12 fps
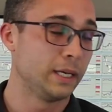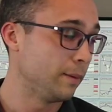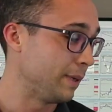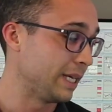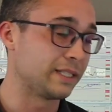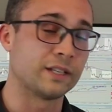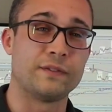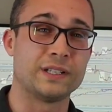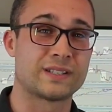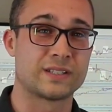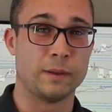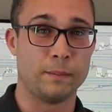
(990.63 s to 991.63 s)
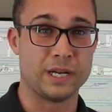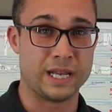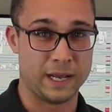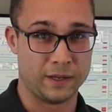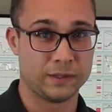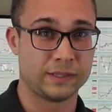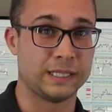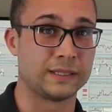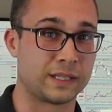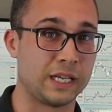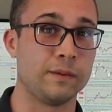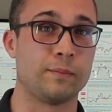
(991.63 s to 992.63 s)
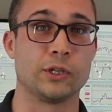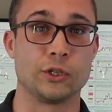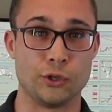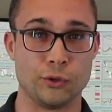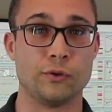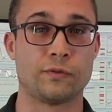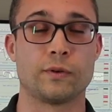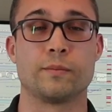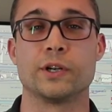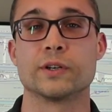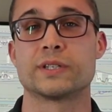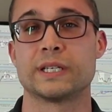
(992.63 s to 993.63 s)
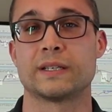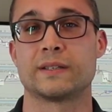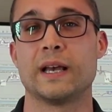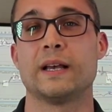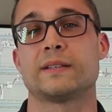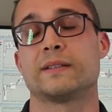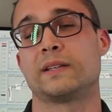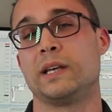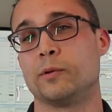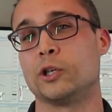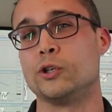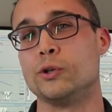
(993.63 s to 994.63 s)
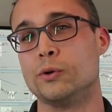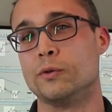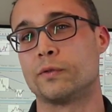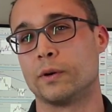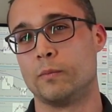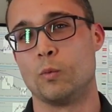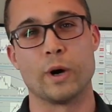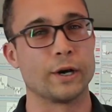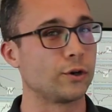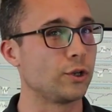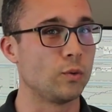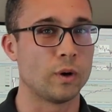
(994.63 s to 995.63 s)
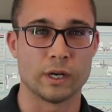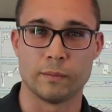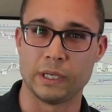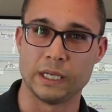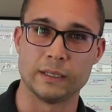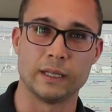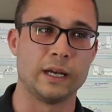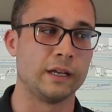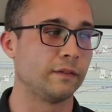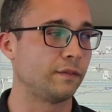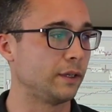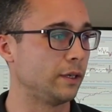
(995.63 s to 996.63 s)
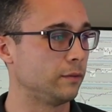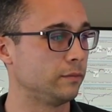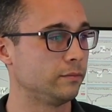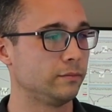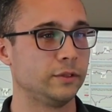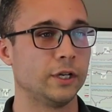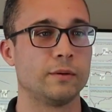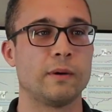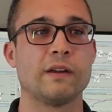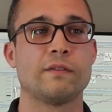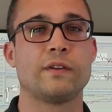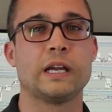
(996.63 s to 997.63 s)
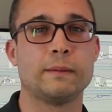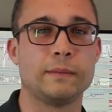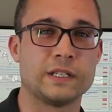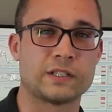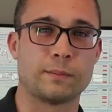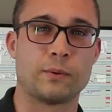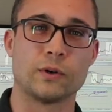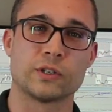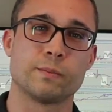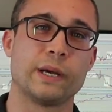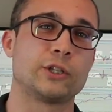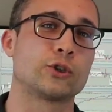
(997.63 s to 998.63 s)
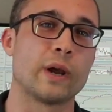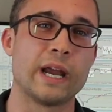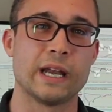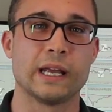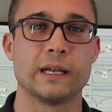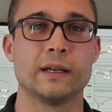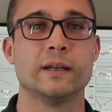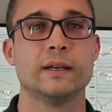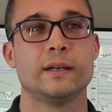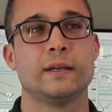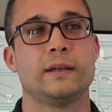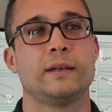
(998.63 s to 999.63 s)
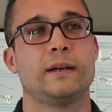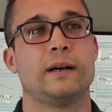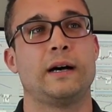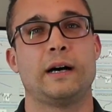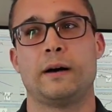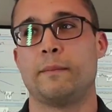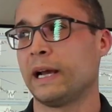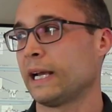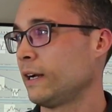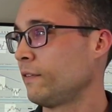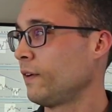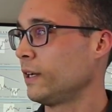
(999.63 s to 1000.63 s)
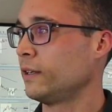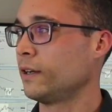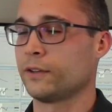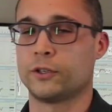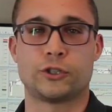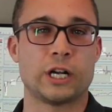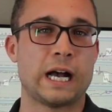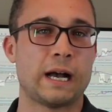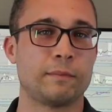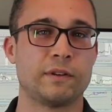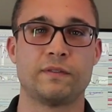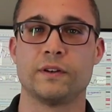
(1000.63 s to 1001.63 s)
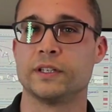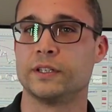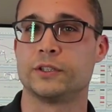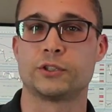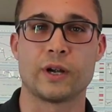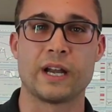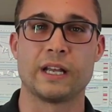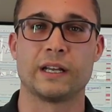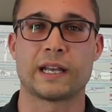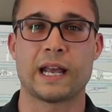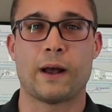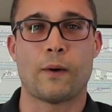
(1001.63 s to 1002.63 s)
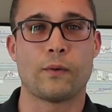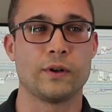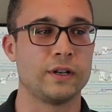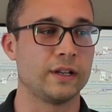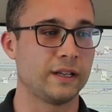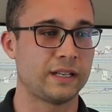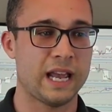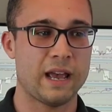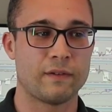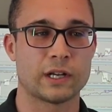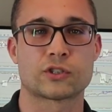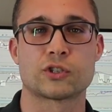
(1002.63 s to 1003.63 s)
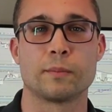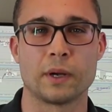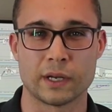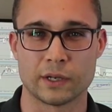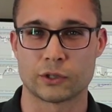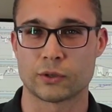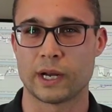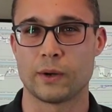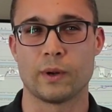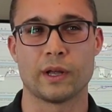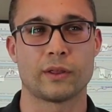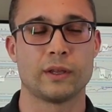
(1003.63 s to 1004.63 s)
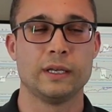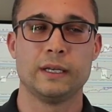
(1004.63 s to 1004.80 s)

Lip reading: because if it's somebody else that's keeping you from your success, it's keeping you from where you want to be in life. None of my family supports my trading. I got to find another job to fund a trading account and to have extra money to trade with.